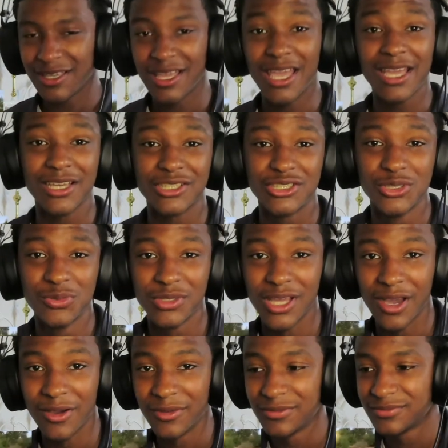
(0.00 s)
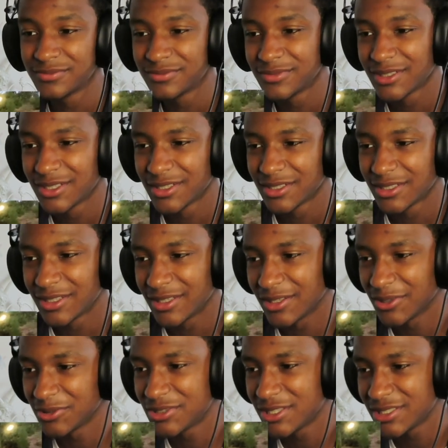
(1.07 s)
He can shoot, though.
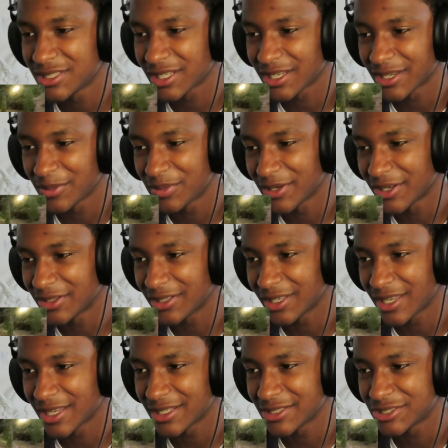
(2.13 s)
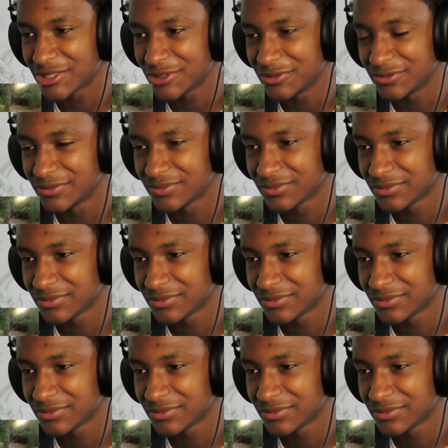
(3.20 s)
Lil Tjay apparently can shoot.